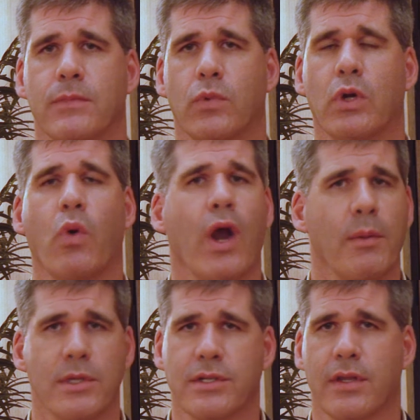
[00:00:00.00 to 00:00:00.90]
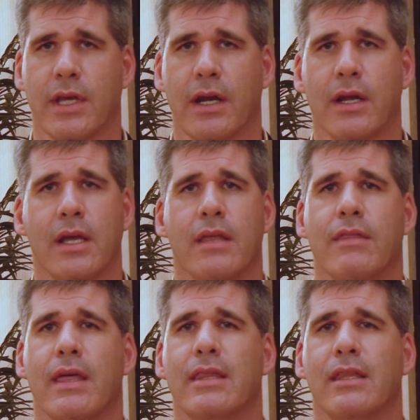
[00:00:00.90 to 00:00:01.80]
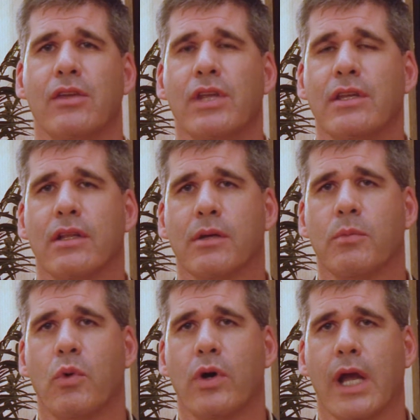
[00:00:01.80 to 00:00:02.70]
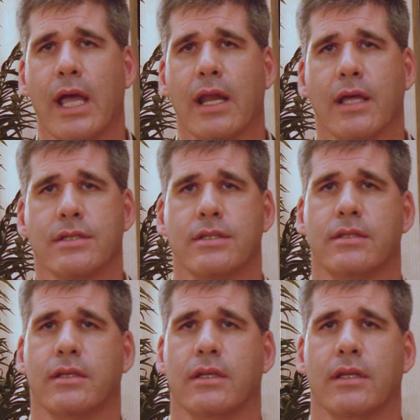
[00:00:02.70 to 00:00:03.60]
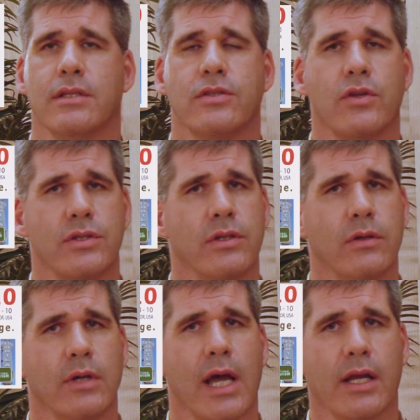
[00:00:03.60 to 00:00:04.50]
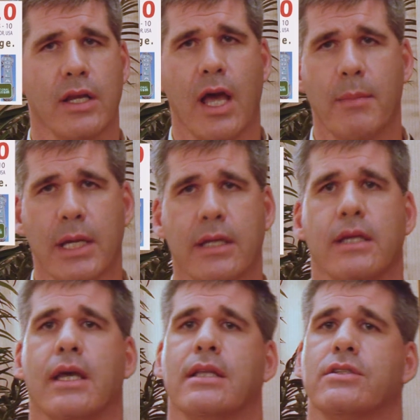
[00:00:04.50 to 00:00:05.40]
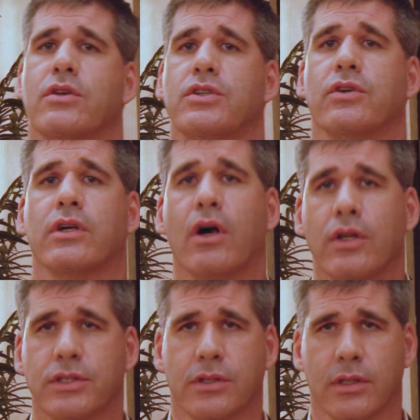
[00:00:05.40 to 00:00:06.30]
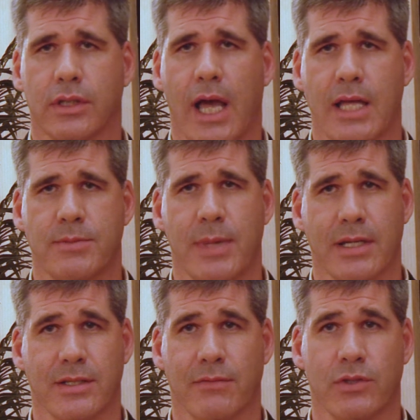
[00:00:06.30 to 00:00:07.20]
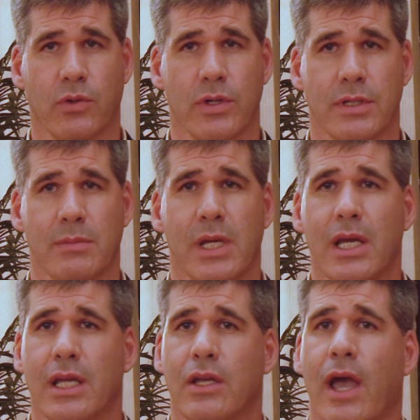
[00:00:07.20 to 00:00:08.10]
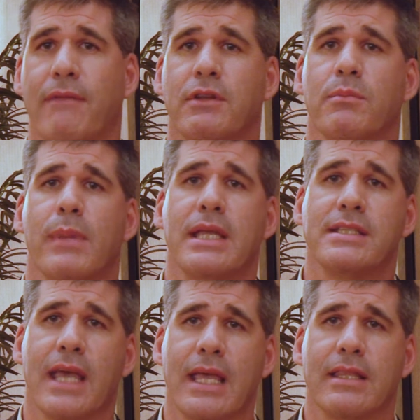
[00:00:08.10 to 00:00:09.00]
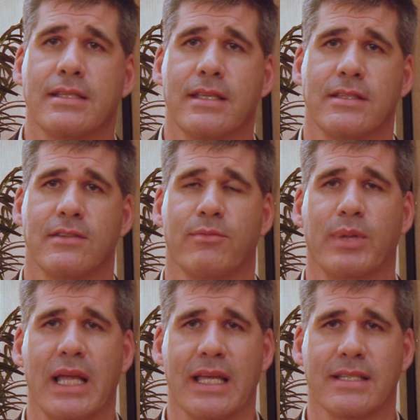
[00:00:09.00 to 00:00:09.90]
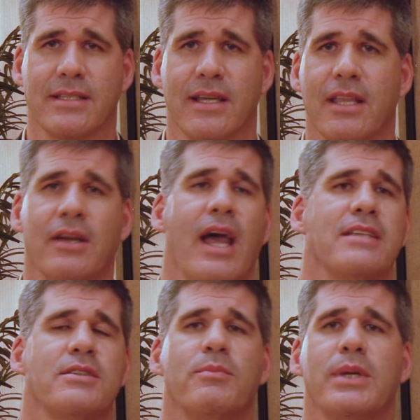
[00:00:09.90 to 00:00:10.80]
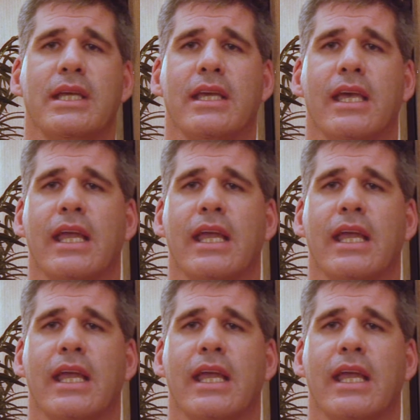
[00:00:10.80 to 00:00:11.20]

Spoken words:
requirements are there. Then you need to look more at the socioeconomic and sociocultural aspects of tourism. You have to maintain the sense of place. It has to be